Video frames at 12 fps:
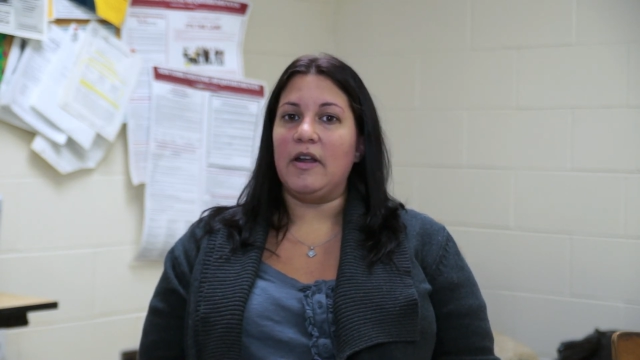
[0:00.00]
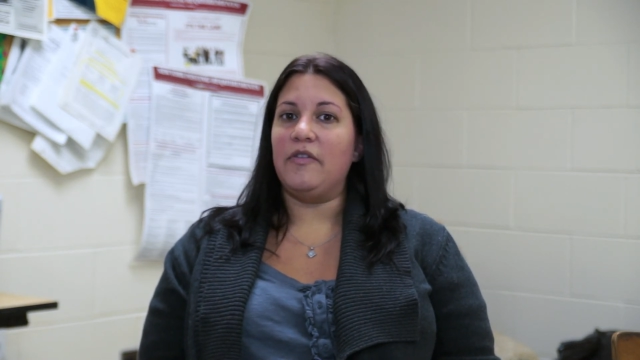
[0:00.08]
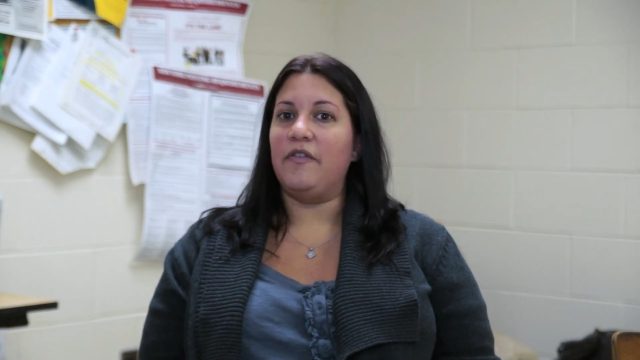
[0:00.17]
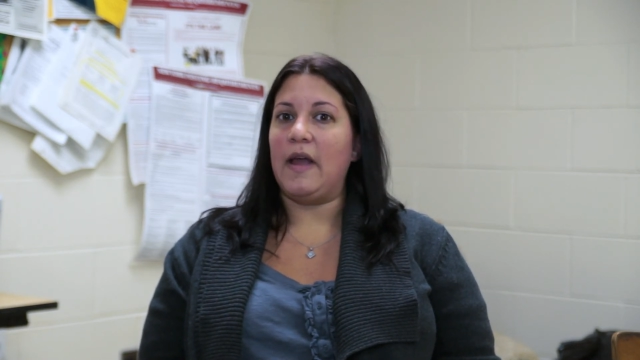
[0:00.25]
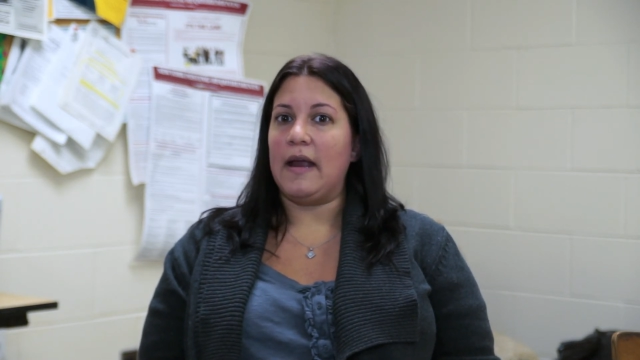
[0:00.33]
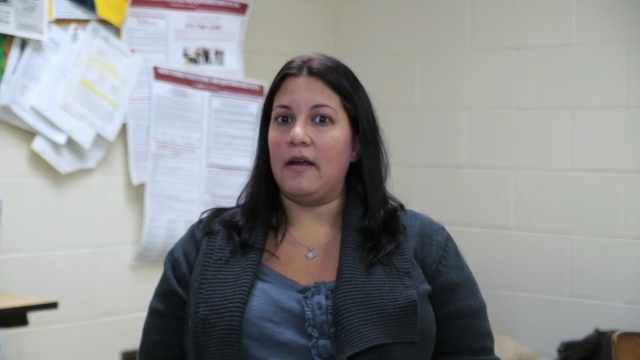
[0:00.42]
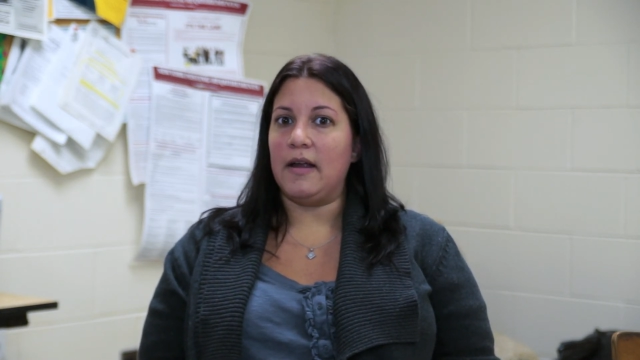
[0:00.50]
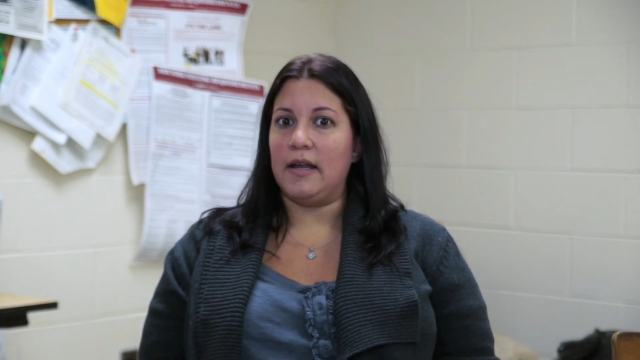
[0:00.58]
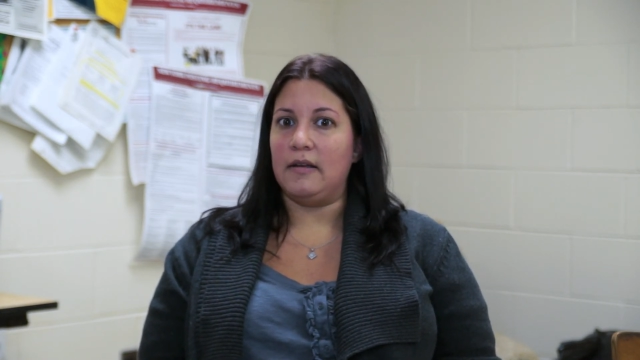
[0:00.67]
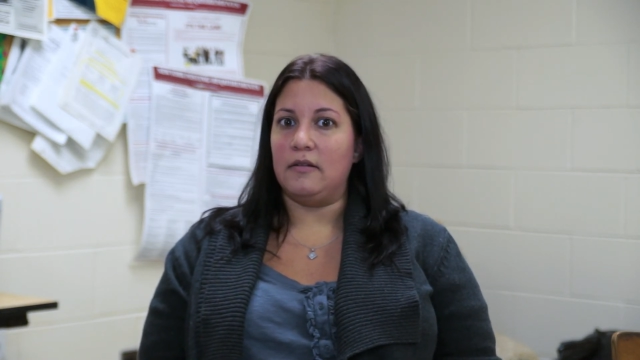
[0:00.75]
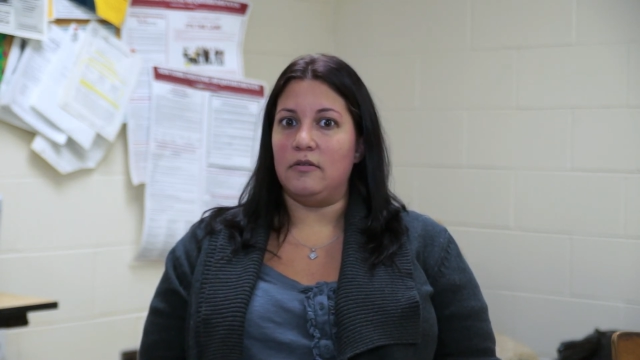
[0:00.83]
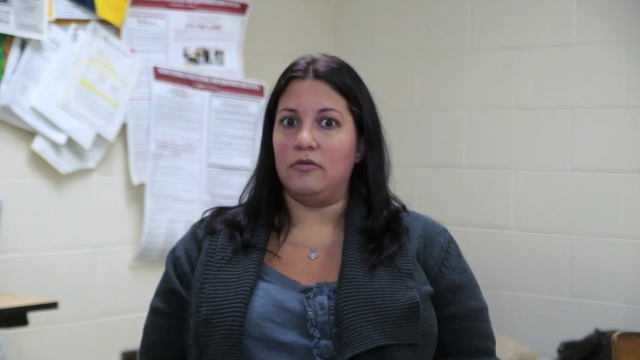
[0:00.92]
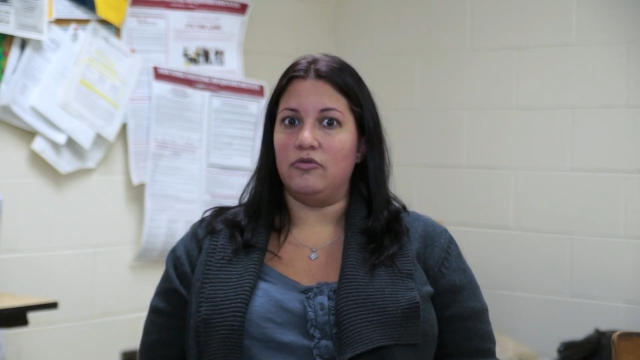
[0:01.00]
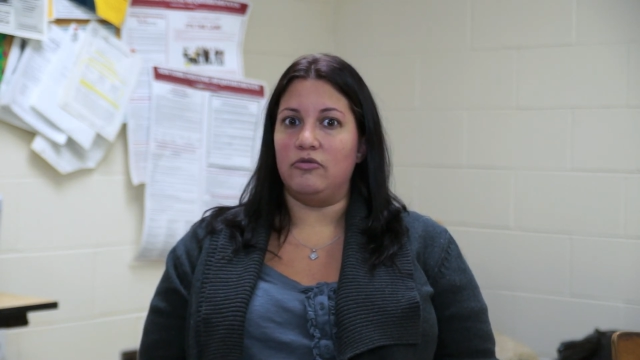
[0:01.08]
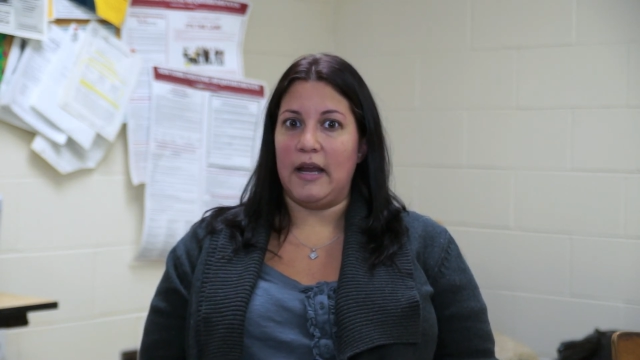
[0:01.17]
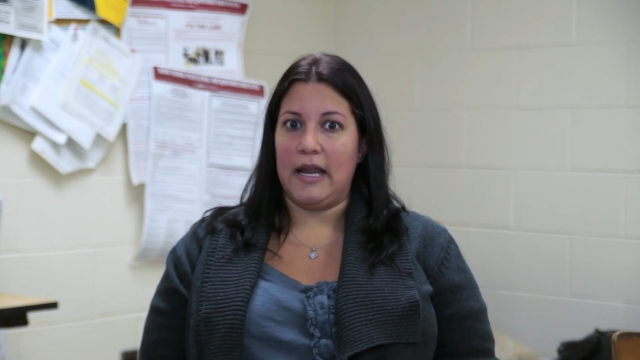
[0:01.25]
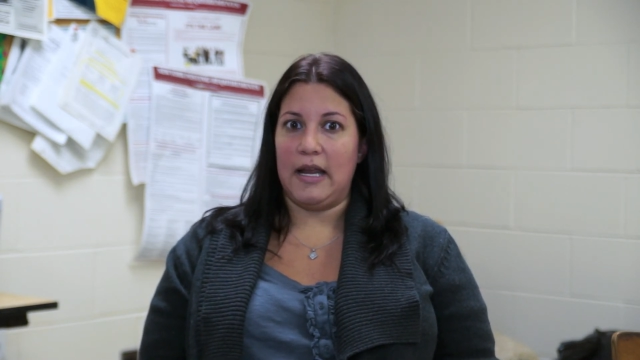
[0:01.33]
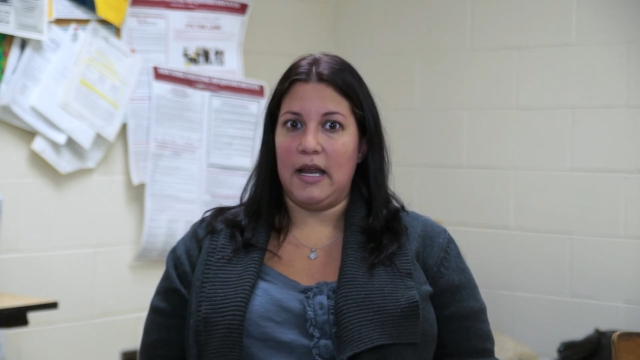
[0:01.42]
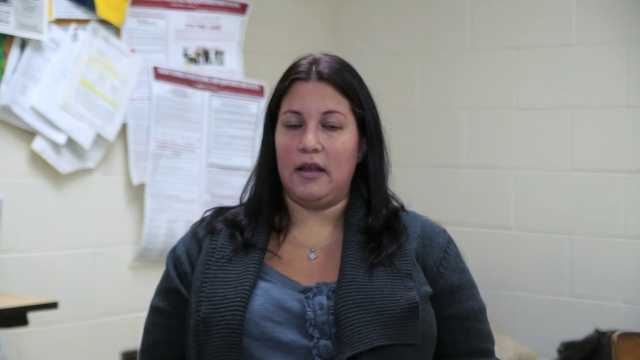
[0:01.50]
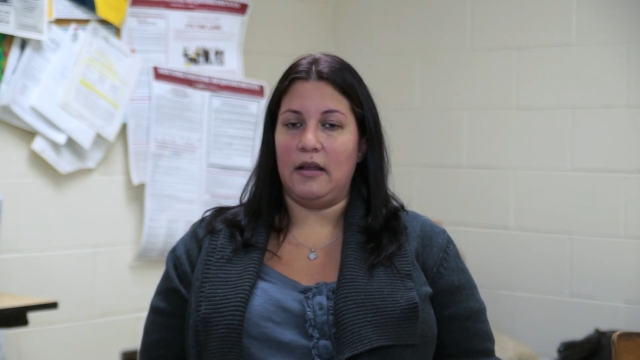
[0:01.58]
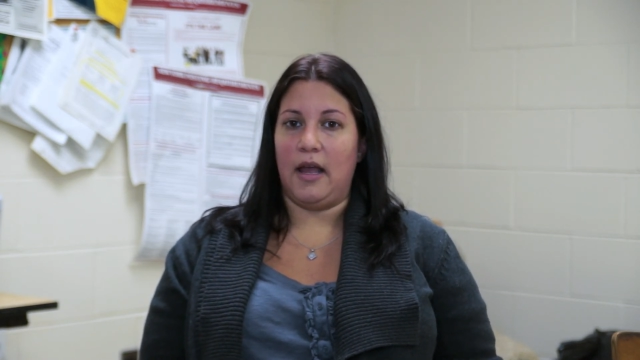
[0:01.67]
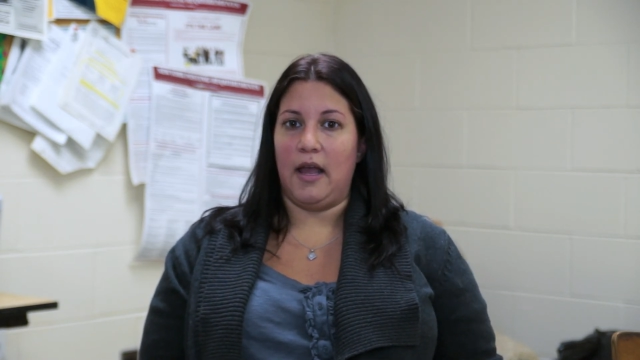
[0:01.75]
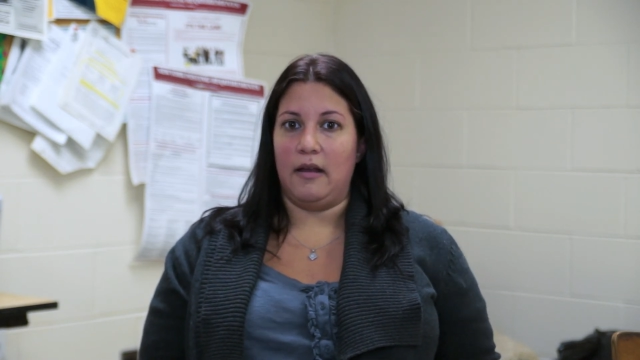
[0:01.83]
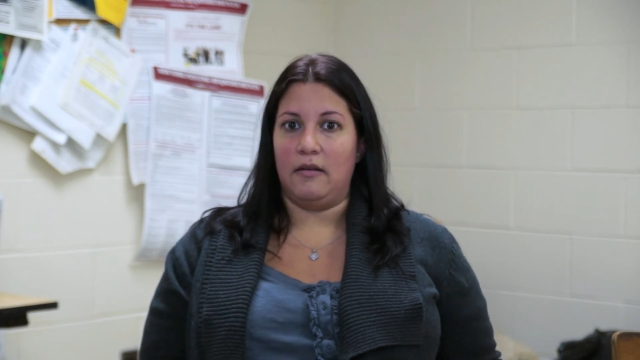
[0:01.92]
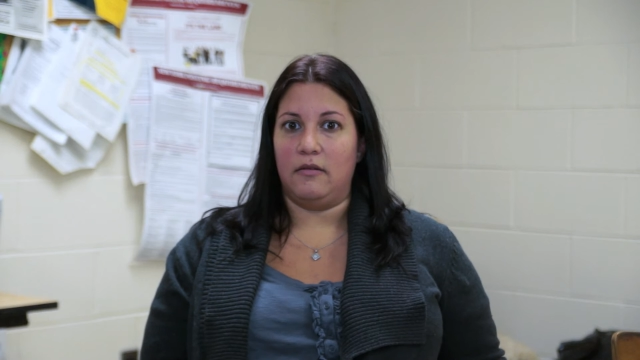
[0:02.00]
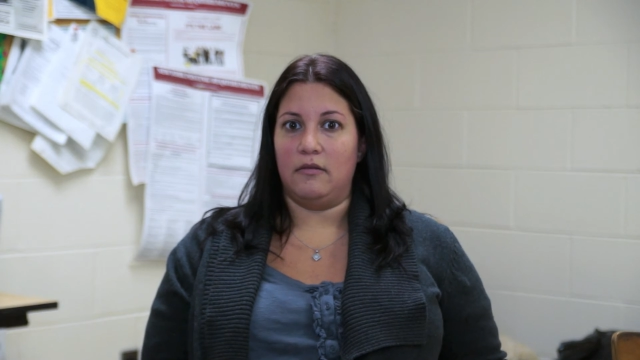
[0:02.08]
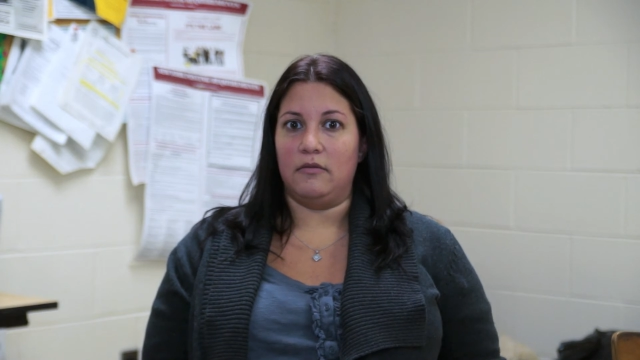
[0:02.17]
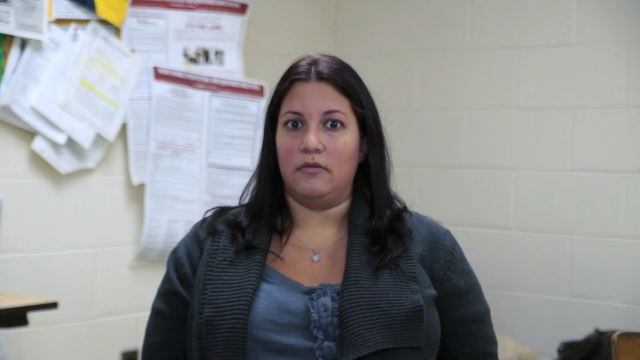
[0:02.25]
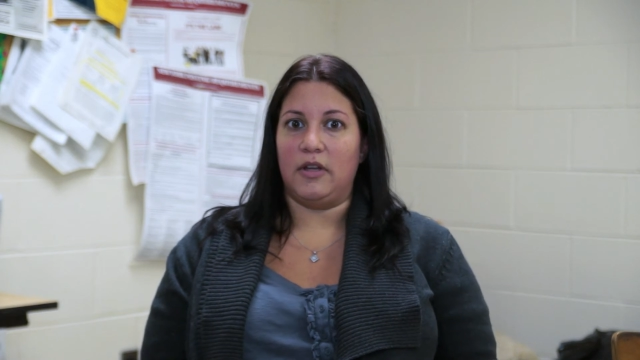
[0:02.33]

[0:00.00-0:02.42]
fair in grading and